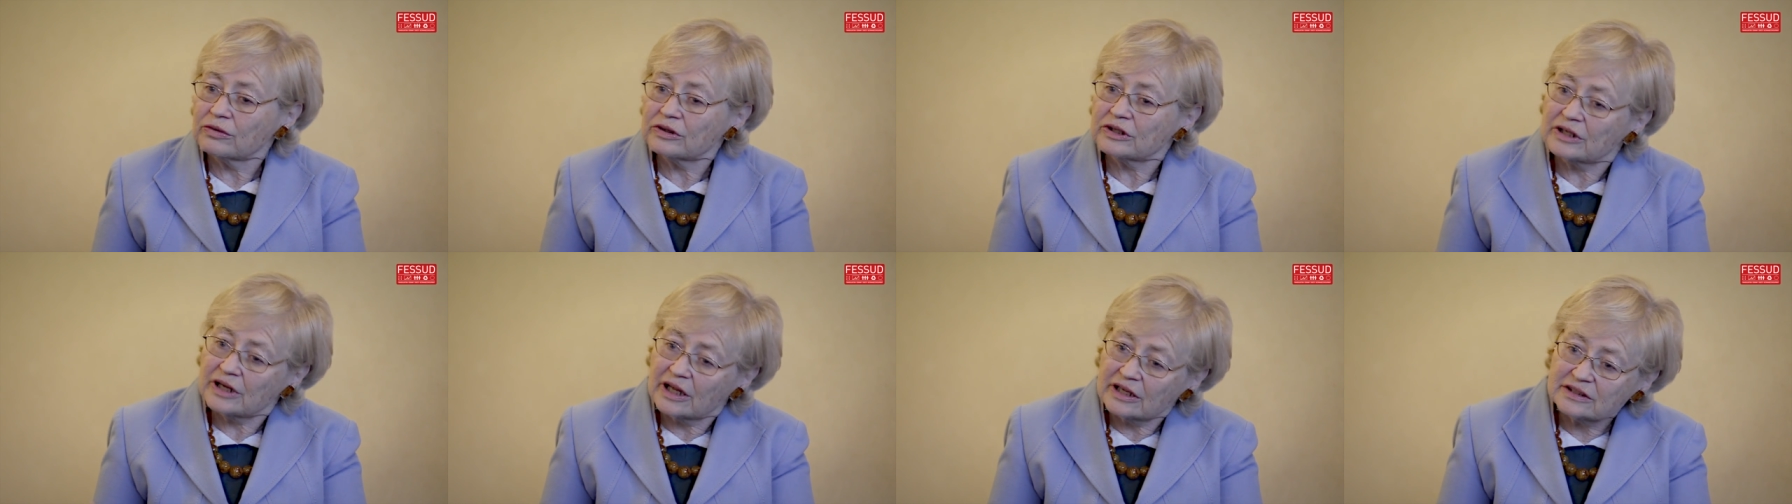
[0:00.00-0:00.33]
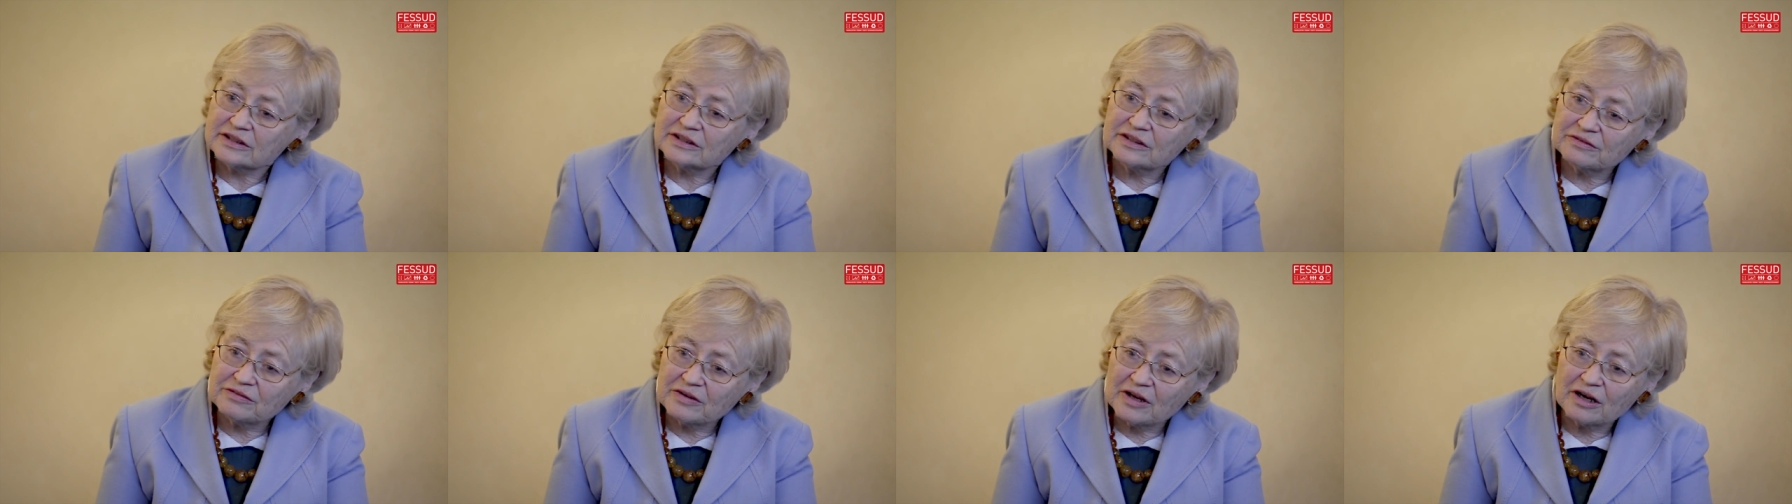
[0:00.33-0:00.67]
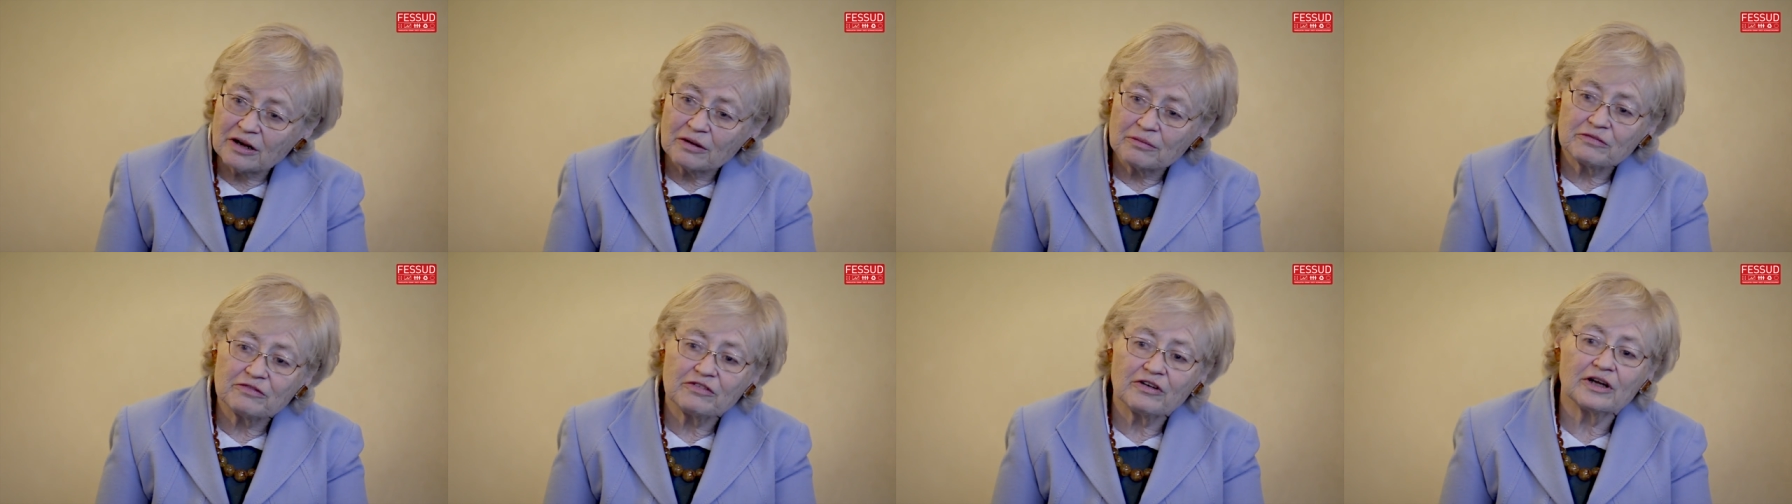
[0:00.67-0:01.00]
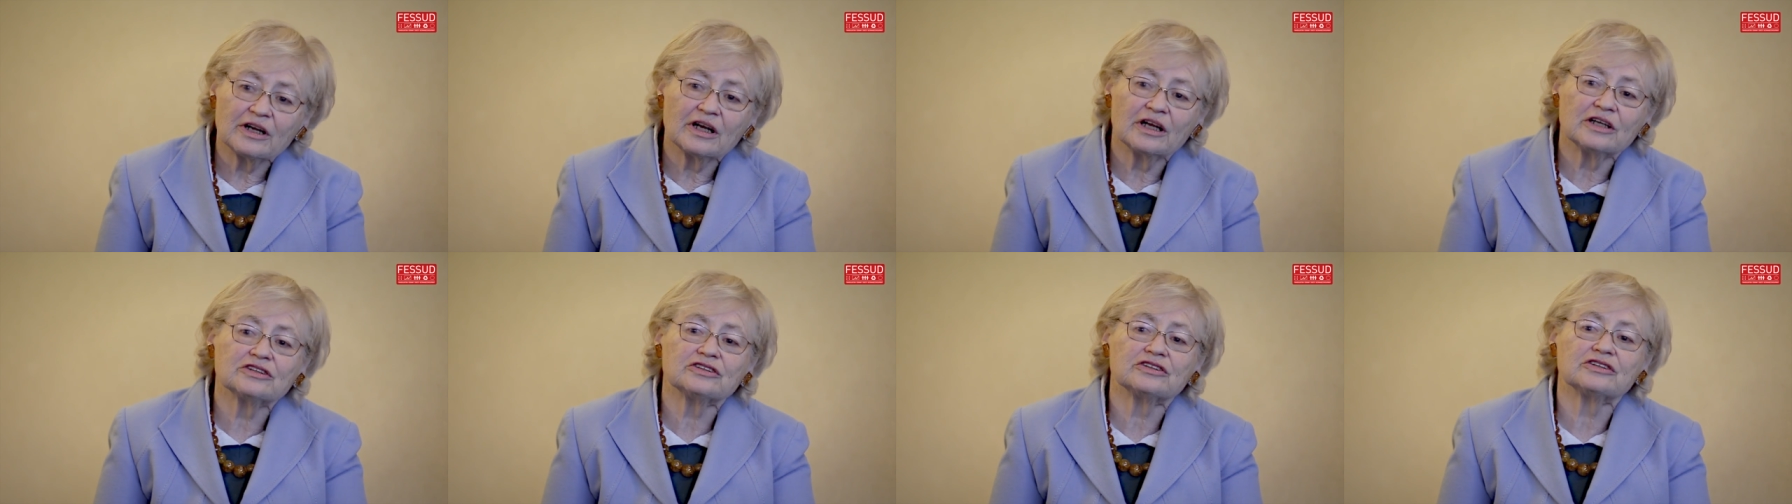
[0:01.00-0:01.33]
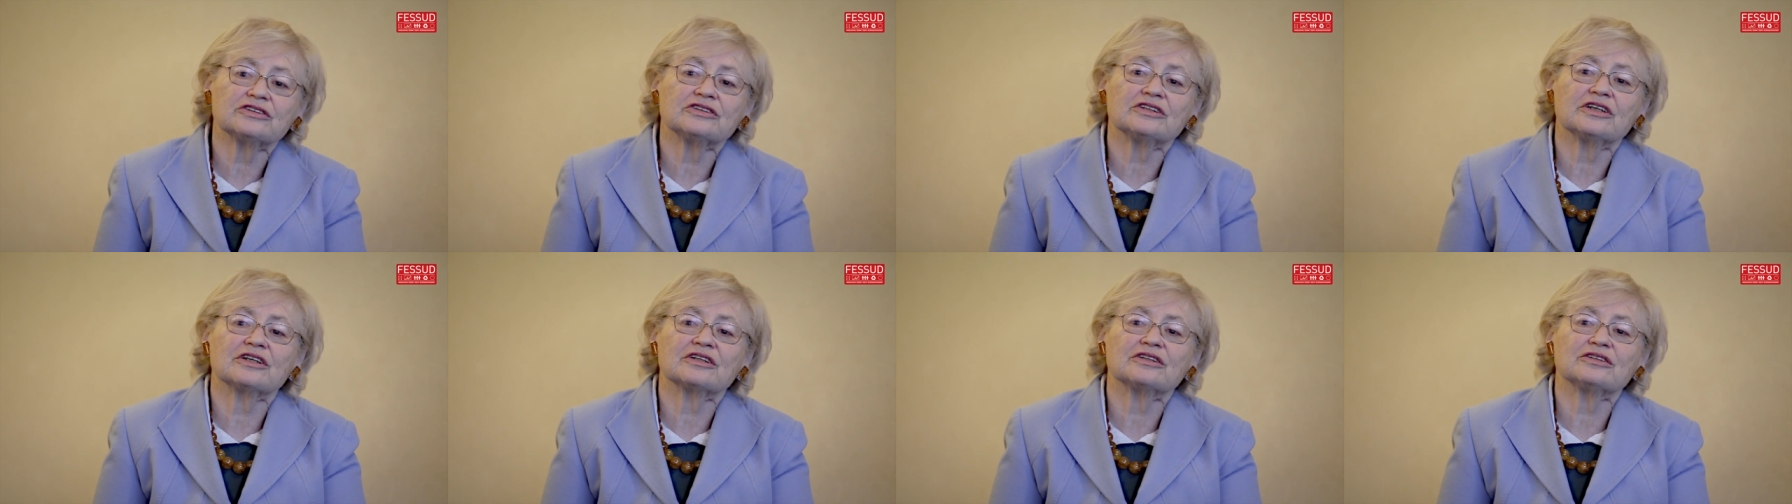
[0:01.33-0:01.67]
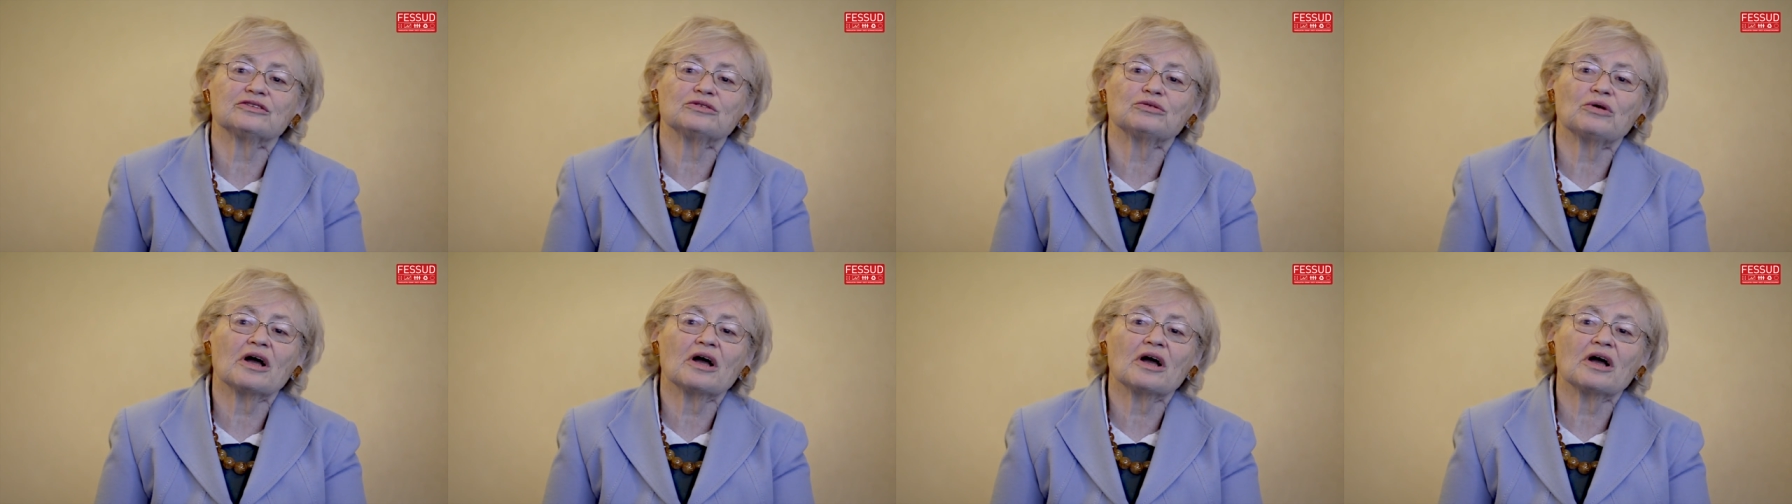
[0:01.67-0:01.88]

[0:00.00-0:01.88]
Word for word: with less developed financial sectors,